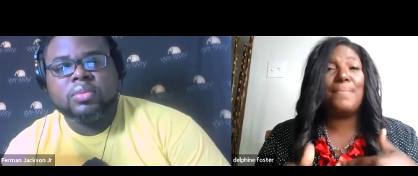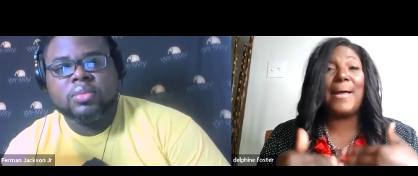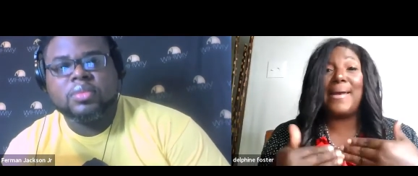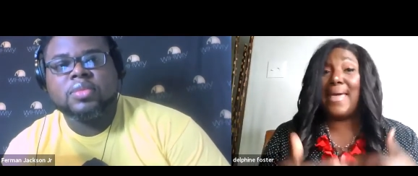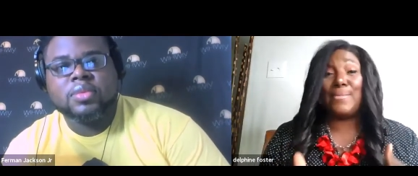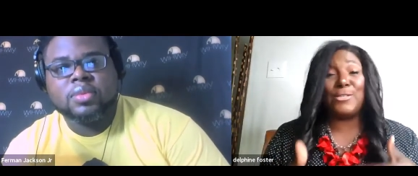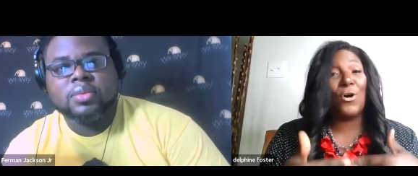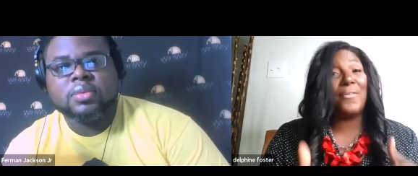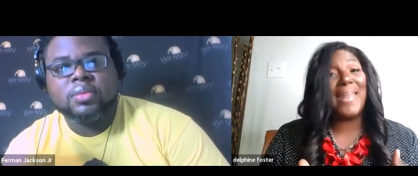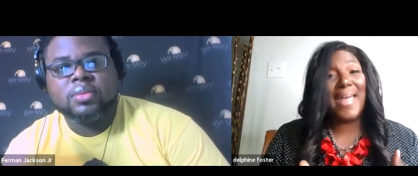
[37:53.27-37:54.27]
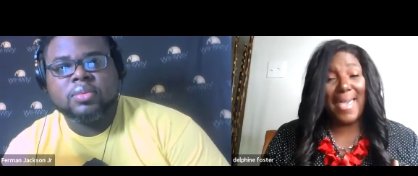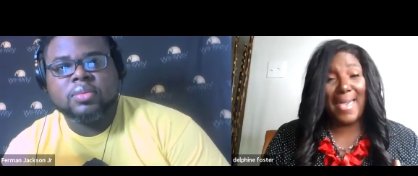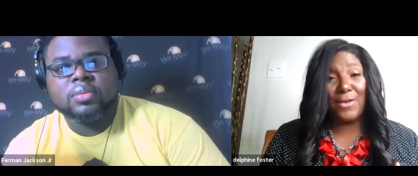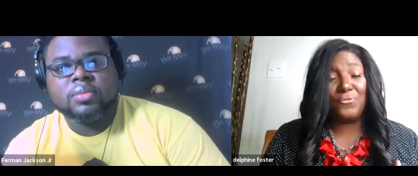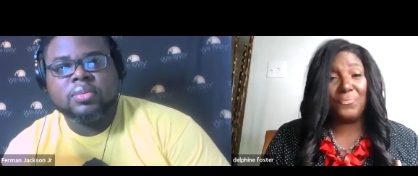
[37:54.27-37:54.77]
Speaker 1: My name is all that I
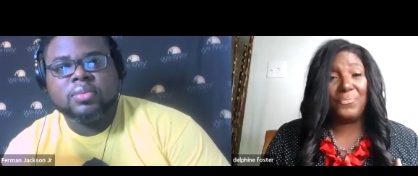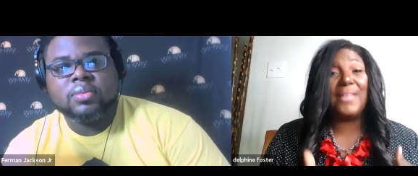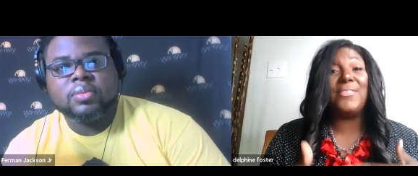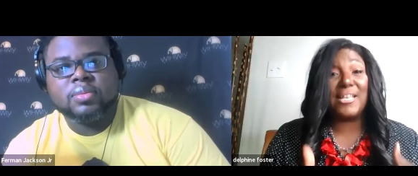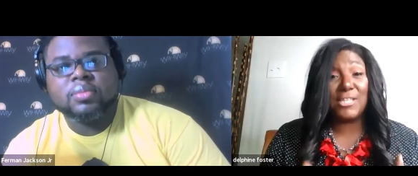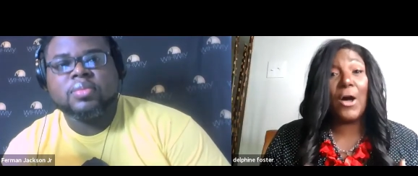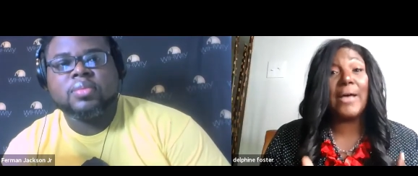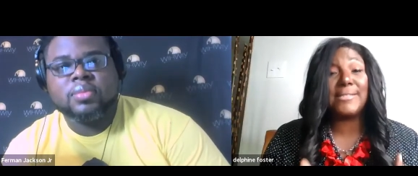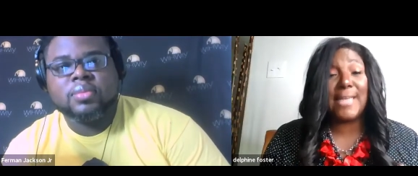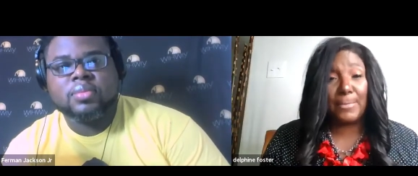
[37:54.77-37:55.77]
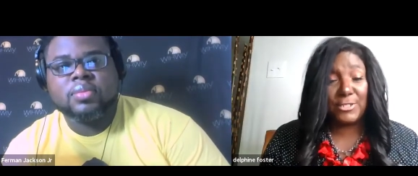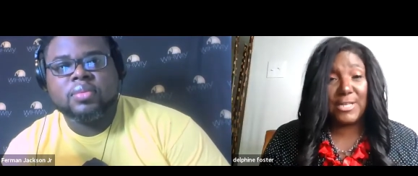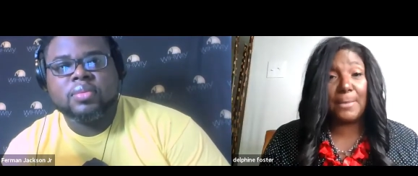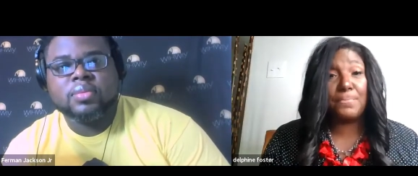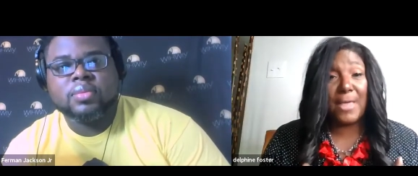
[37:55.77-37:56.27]
have. And that's how I establish
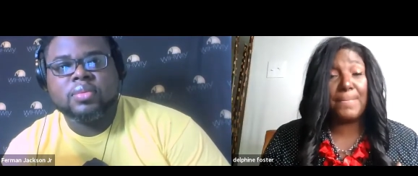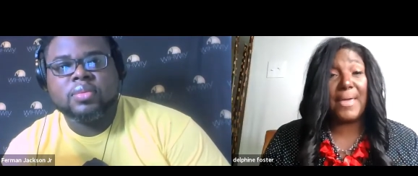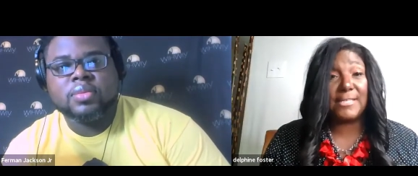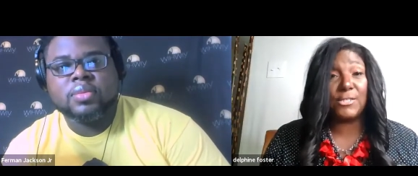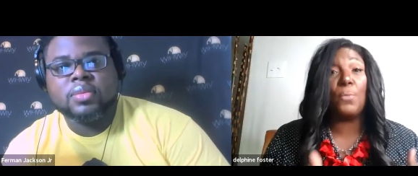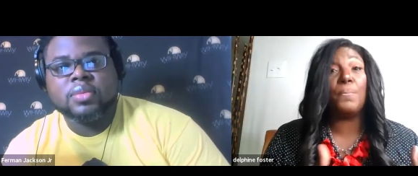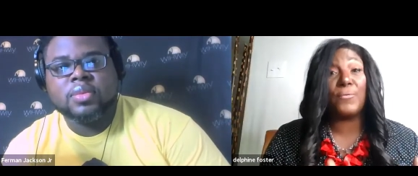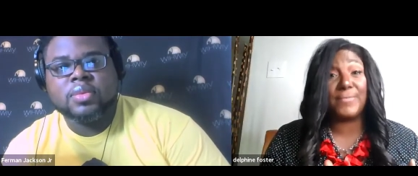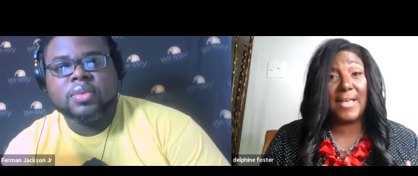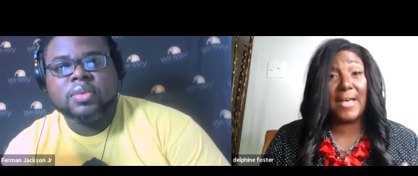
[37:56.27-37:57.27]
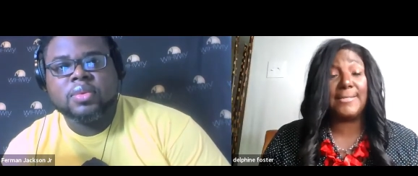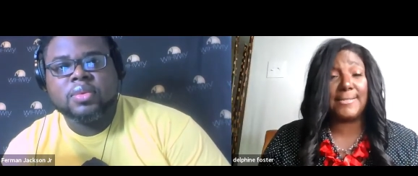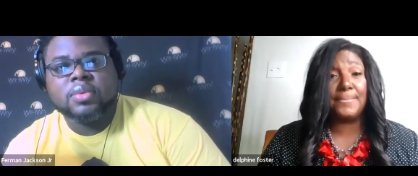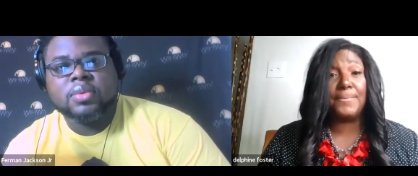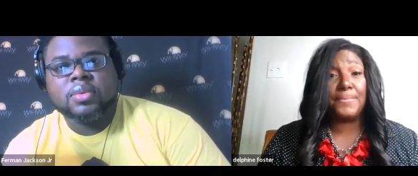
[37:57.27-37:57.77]
that that base on both
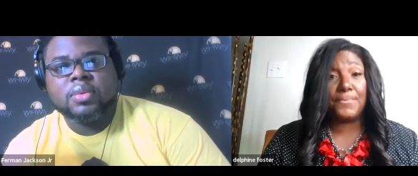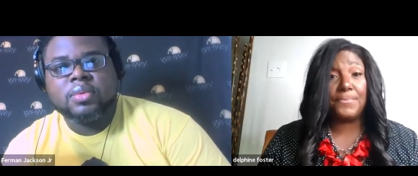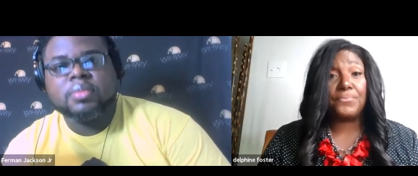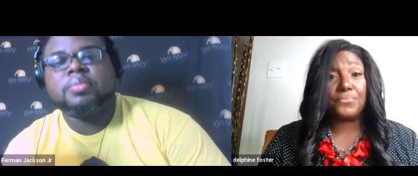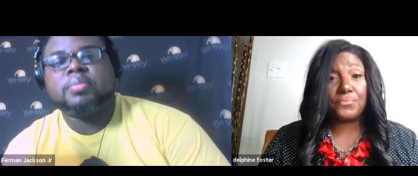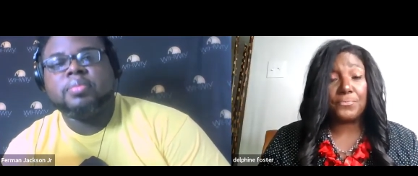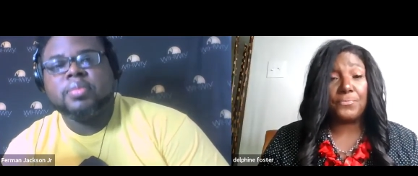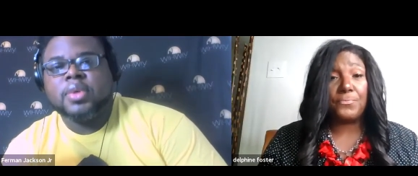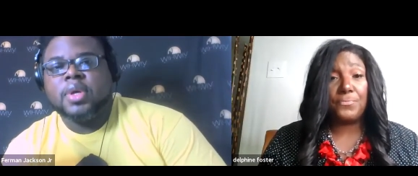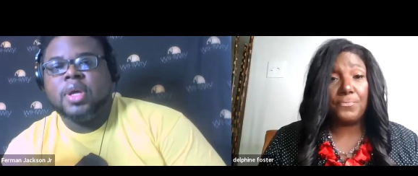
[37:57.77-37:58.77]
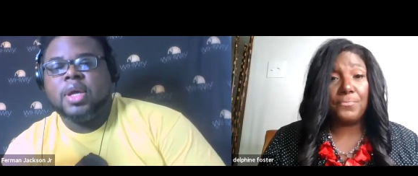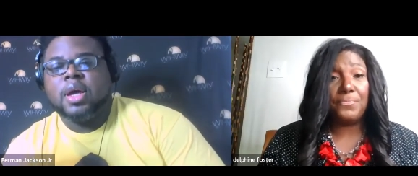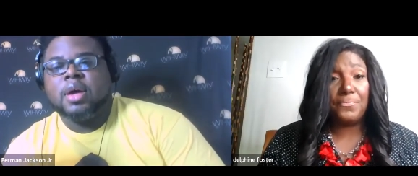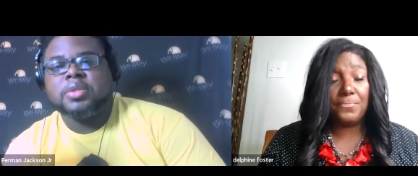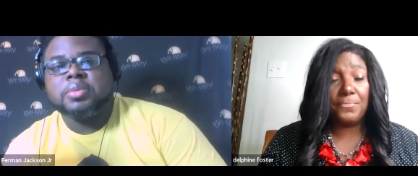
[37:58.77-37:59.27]
sides.
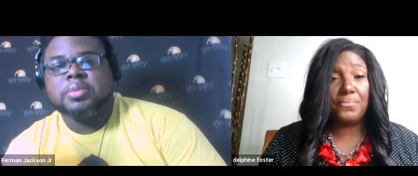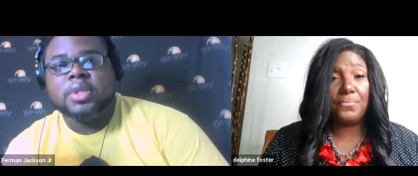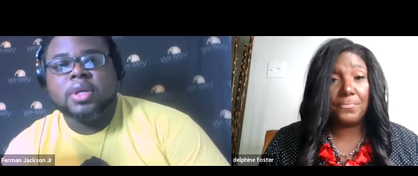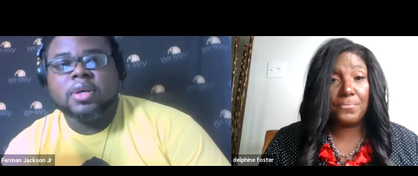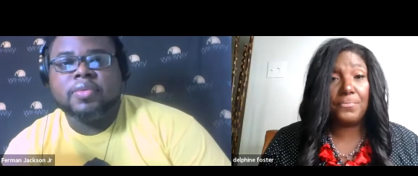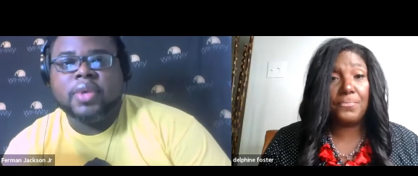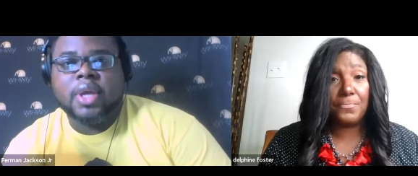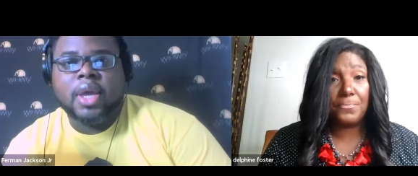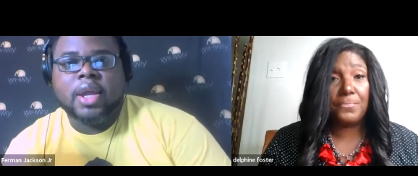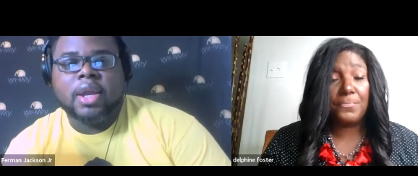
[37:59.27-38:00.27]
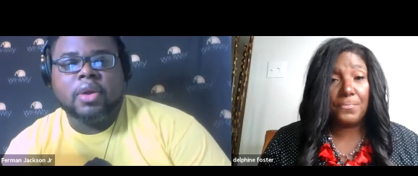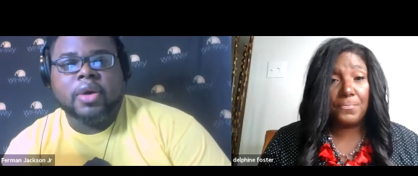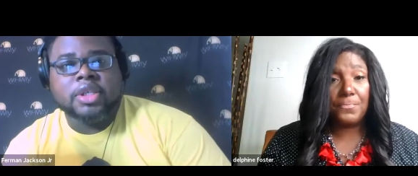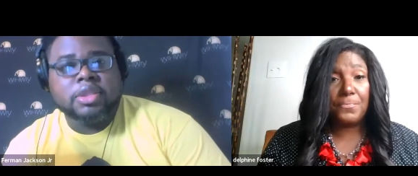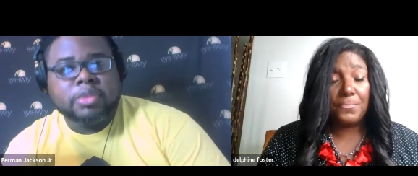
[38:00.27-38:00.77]
Speaker 2: Awesome stuff. And I know
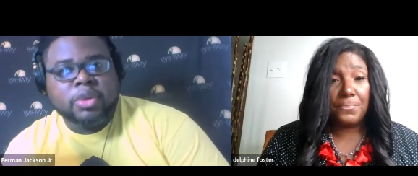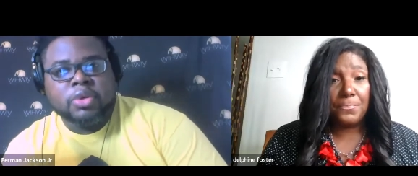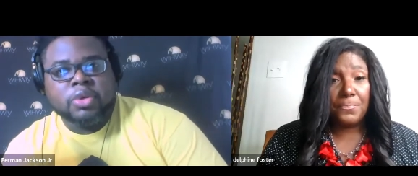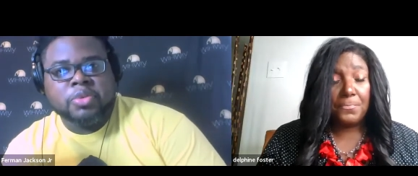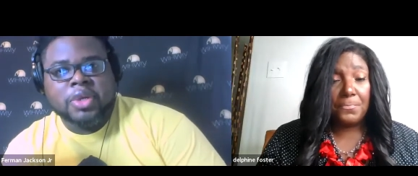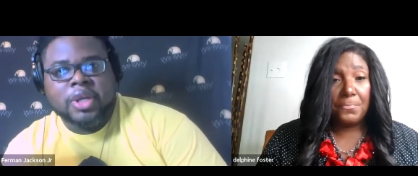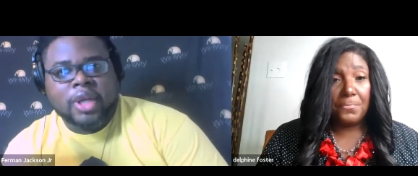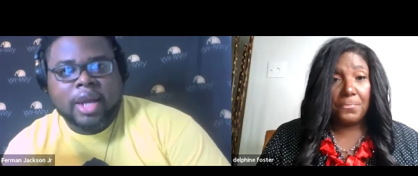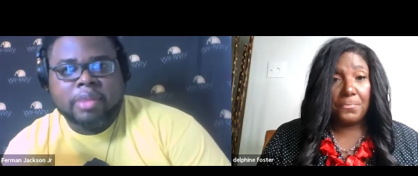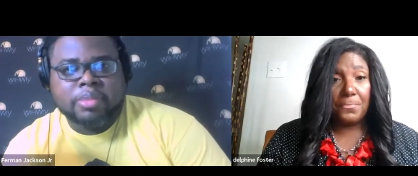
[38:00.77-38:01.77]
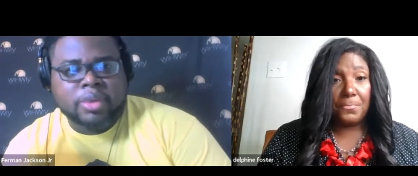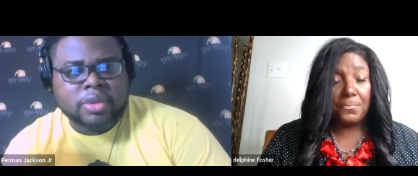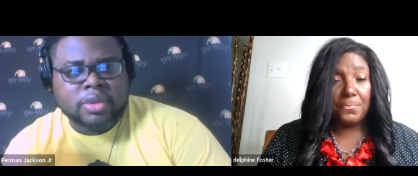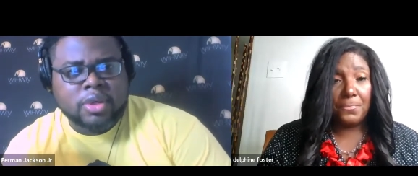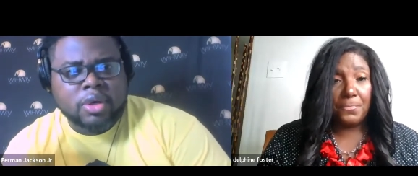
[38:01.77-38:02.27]
entrepreneurs read a lot of books.
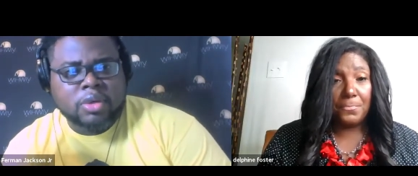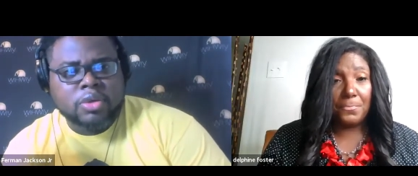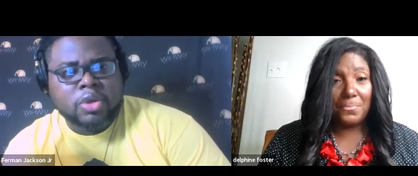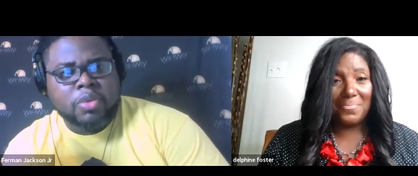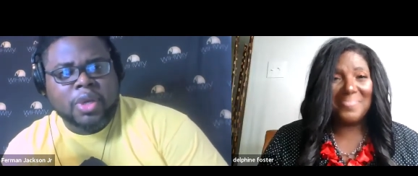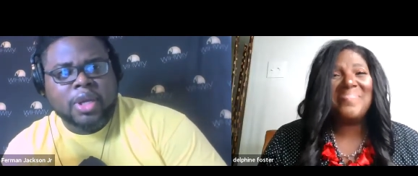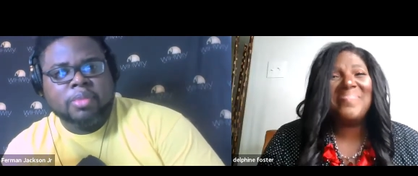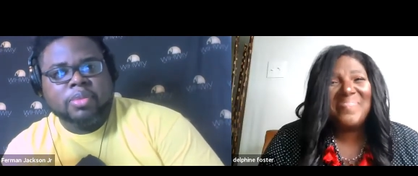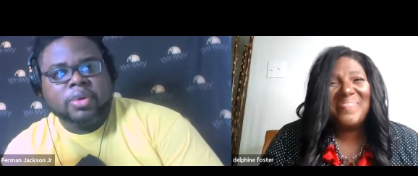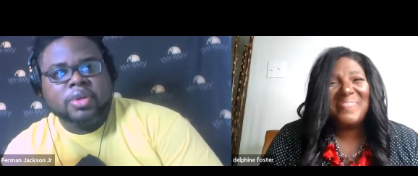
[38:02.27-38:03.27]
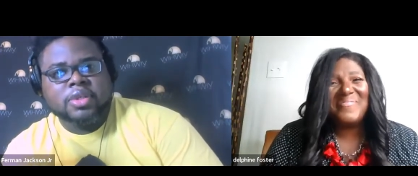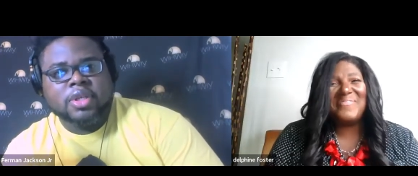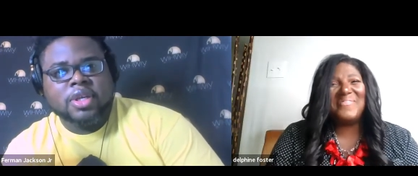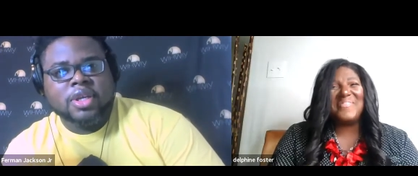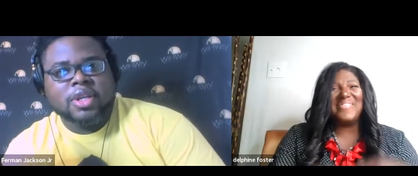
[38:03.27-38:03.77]
So do you read any books? And
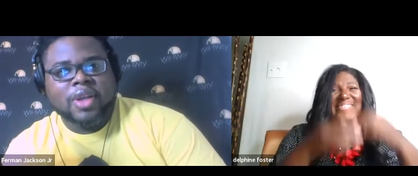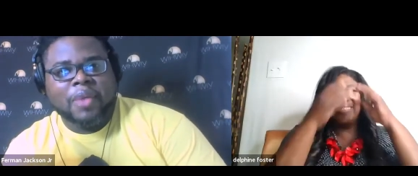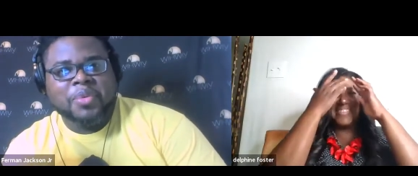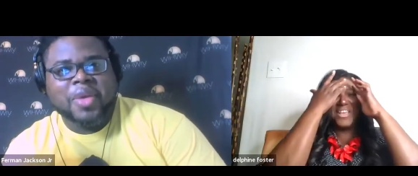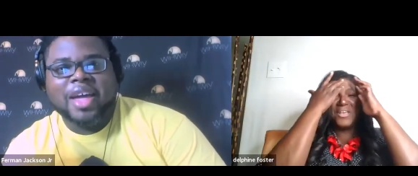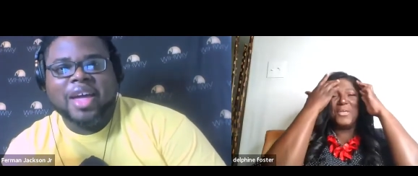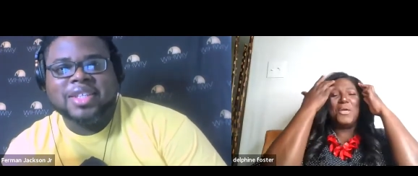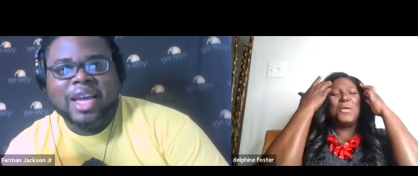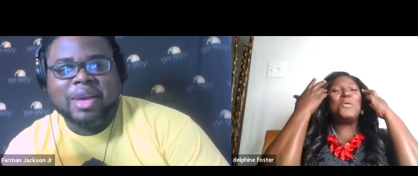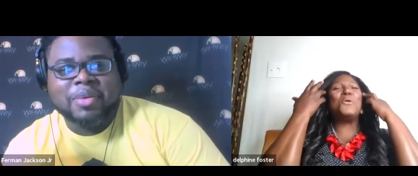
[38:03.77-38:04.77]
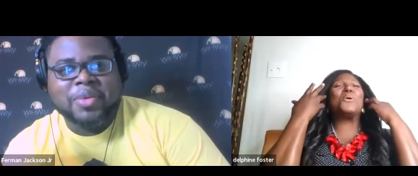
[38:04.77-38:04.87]
like we have time to read?